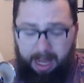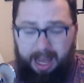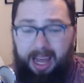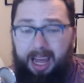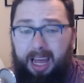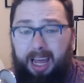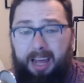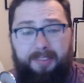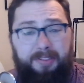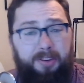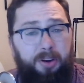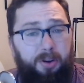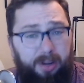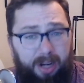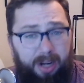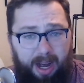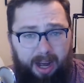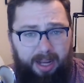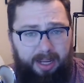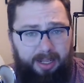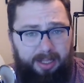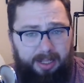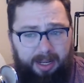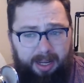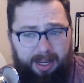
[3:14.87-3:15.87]
If you're
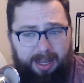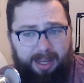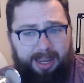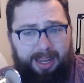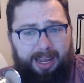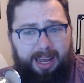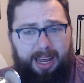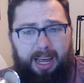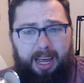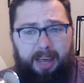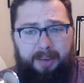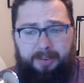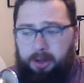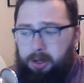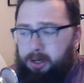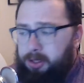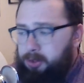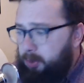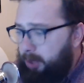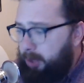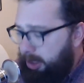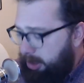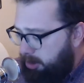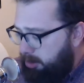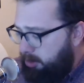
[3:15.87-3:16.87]
not, if you just
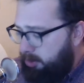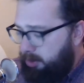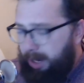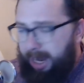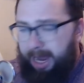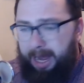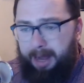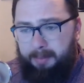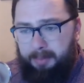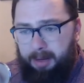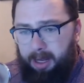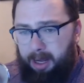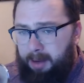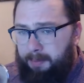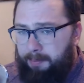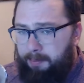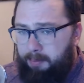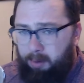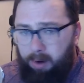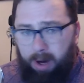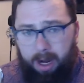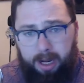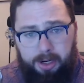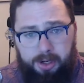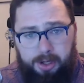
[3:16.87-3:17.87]
want to go grab a
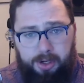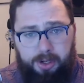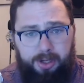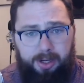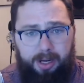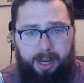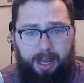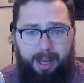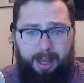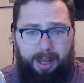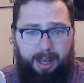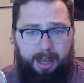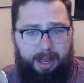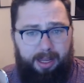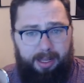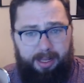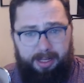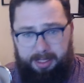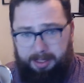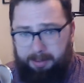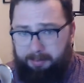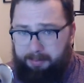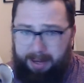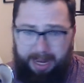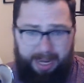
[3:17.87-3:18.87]
brush,
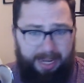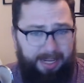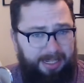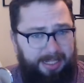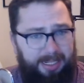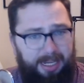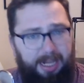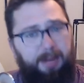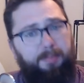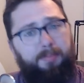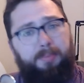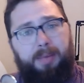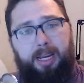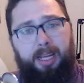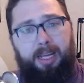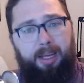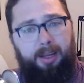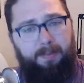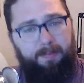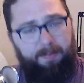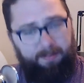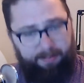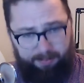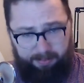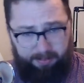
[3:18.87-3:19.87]
some paints, and a
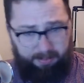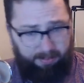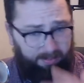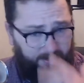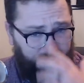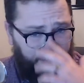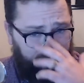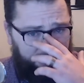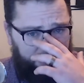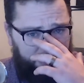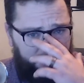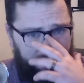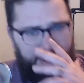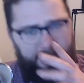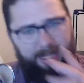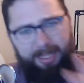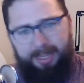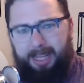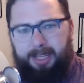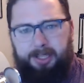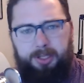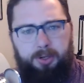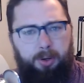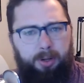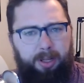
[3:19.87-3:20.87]
mini,
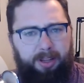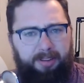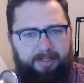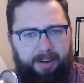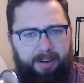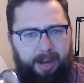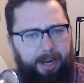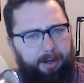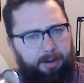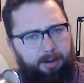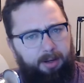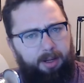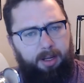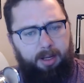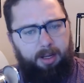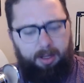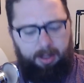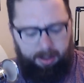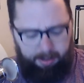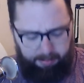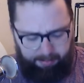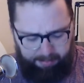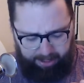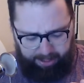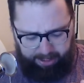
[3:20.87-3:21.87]
that's totally fine
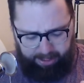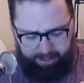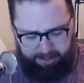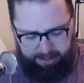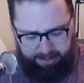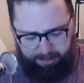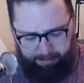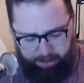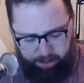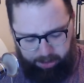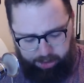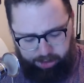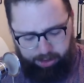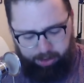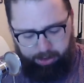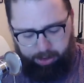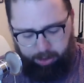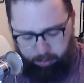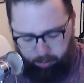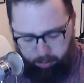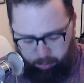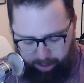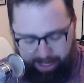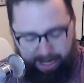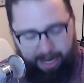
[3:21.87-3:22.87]
because I'm going to show you
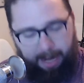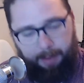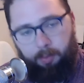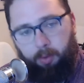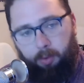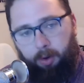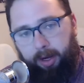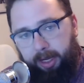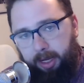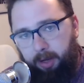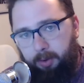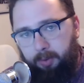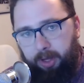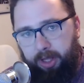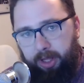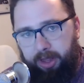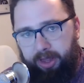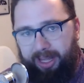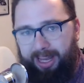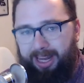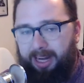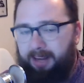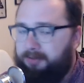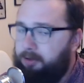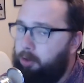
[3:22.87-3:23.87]
what I'm working with.
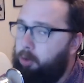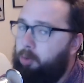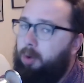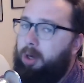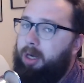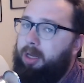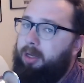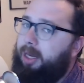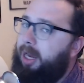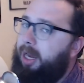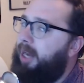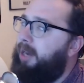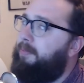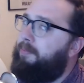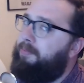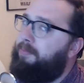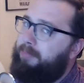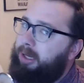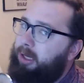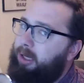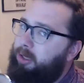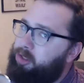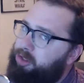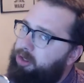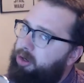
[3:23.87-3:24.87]
And if you want to kind of
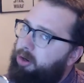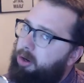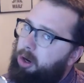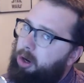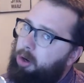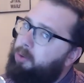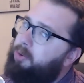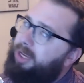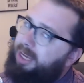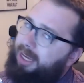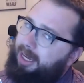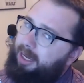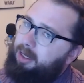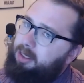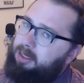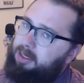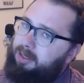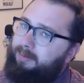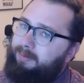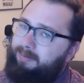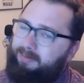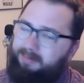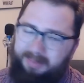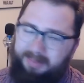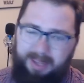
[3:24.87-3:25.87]
build your own kit,
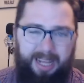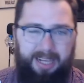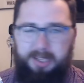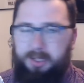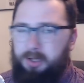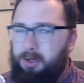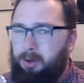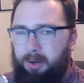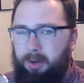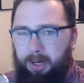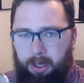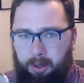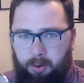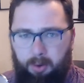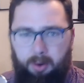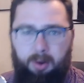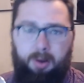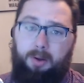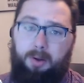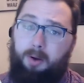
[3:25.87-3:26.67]
that's totally cool.